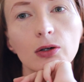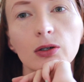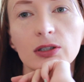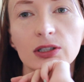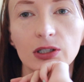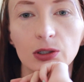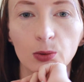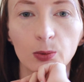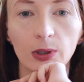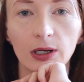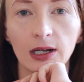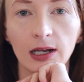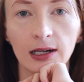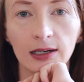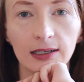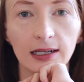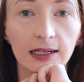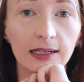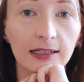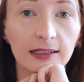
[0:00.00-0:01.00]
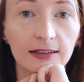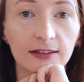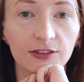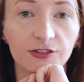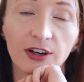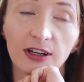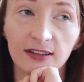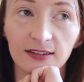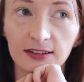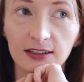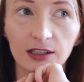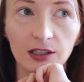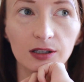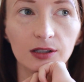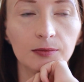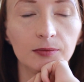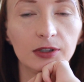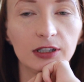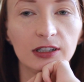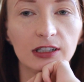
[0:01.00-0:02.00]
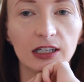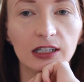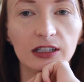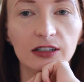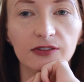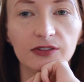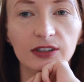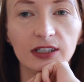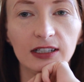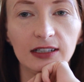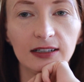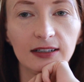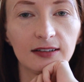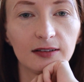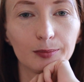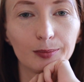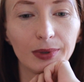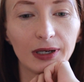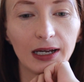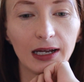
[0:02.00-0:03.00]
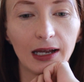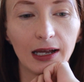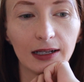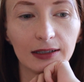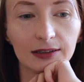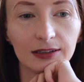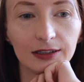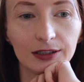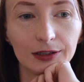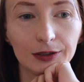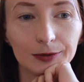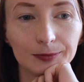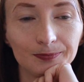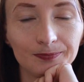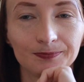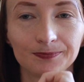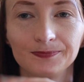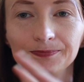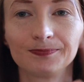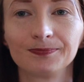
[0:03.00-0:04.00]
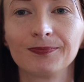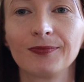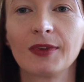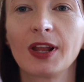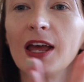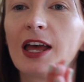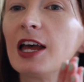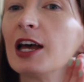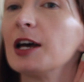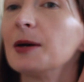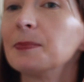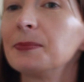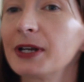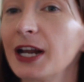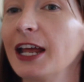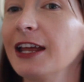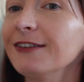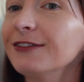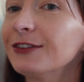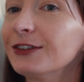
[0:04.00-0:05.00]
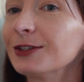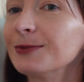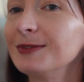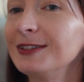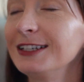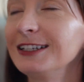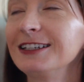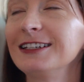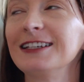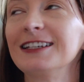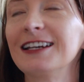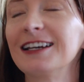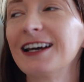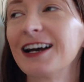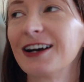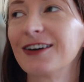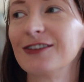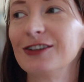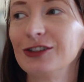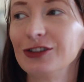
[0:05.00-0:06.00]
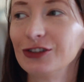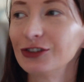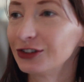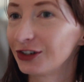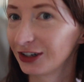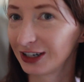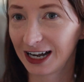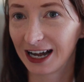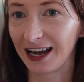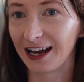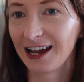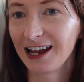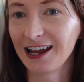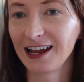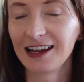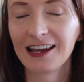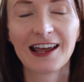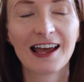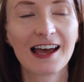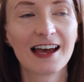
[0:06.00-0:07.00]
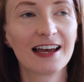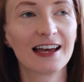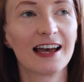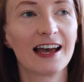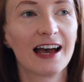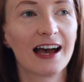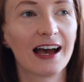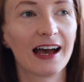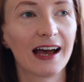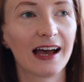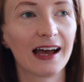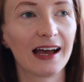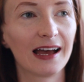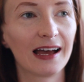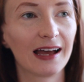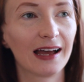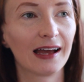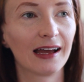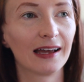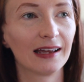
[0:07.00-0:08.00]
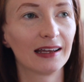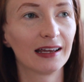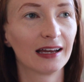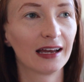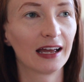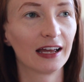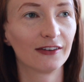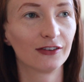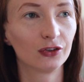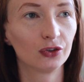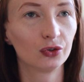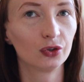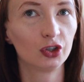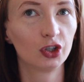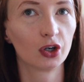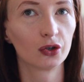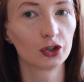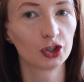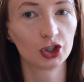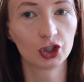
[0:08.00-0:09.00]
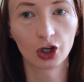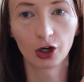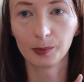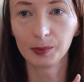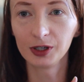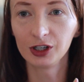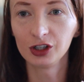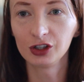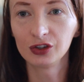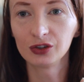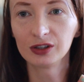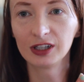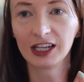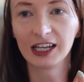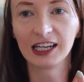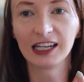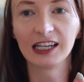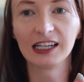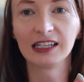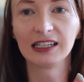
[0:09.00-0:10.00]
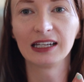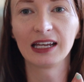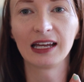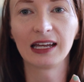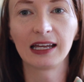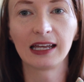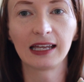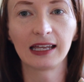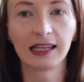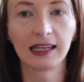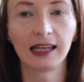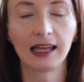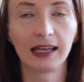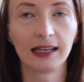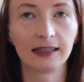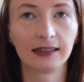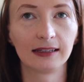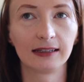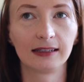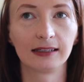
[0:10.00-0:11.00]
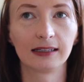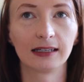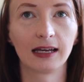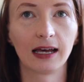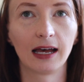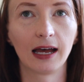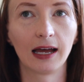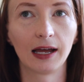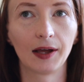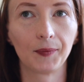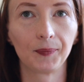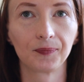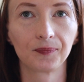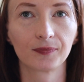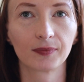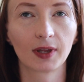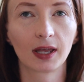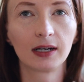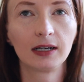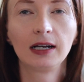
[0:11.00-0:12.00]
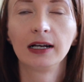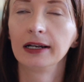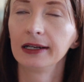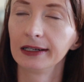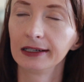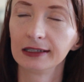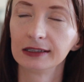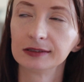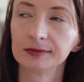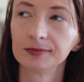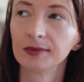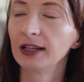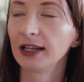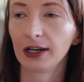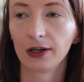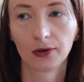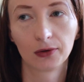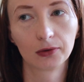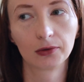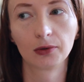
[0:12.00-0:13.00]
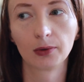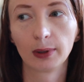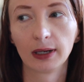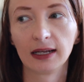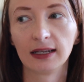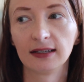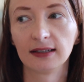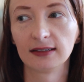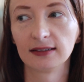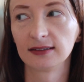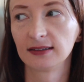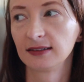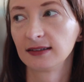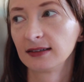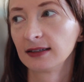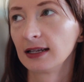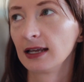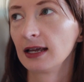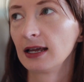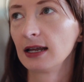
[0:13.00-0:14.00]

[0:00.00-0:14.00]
older one is fussy in the evenings, but pray for me, I will do okay. I have to go shopping today and um, clean like always,